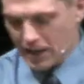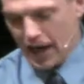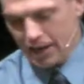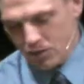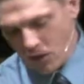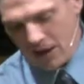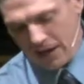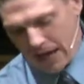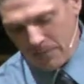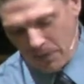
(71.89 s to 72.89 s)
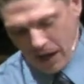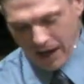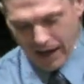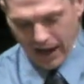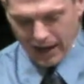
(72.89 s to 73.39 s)
Ezra,
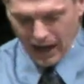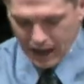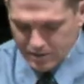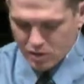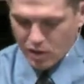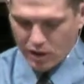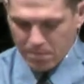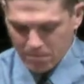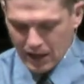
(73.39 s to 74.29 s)
Nehemiah, and Esther.